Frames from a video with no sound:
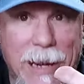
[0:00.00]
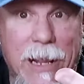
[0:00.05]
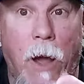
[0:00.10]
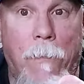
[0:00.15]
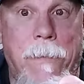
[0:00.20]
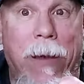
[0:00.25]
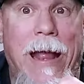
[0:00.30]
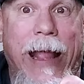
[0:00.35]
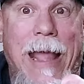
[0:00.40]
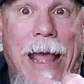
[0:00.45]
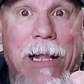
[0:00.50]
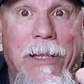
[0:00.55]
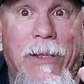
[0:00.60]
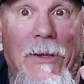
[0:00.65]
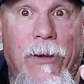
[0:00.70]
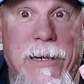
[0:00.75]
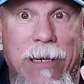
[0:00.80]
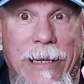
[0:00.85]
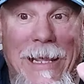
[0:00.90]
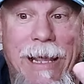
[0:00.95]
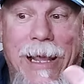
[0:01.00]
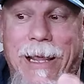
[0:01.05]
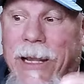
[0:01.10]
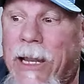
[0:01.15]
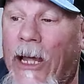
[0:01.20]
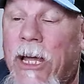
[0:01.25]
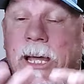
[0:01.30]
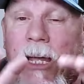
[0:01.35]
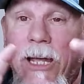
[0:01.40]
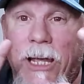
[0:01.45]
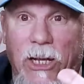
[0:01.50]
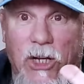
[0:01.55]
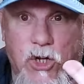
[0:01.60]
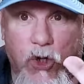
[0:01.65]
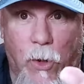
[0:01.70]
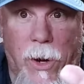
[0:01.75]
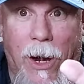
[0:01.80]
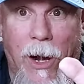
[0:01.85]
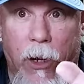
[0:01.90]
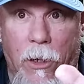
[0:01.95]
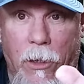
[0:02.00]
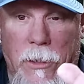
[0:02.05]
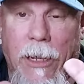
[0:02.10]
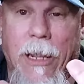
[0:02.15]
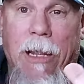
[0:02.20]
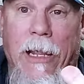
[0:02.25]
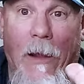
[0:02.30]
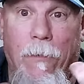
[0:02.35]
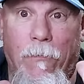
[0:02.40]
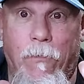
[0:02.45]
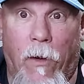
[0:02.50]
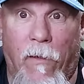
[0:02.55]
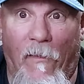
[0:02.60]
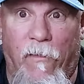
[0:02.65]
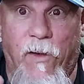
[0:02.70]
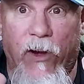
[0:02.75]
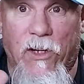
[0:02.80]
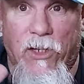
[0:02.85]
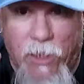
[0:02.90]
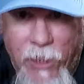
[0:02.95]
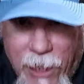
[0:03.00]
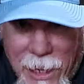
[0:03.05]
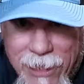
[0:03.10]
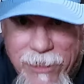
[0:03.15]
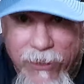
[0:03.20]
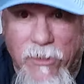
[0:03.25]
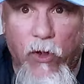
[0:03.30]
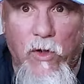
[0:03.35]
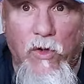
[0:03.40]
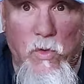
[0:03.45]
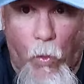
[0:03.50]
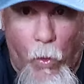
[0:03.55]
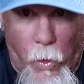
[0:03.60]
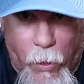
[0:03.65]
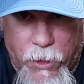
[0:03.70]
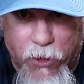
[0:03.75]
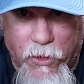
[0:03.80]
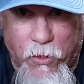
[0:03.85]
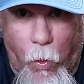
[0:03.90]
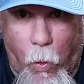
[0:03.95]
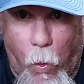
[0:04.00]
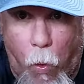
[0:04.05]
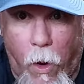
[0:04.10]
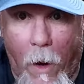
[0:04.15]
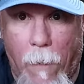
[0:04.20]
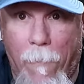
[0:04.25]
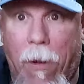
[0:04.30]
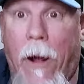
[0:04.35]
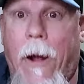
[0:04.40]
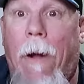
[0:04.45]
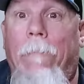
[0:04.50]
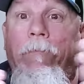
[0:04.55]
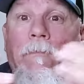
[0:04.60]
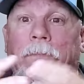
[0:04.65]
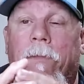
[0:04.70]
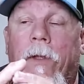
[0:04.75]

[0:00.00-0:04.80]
go back out there again and try our luck and get more fish as those waters warm up.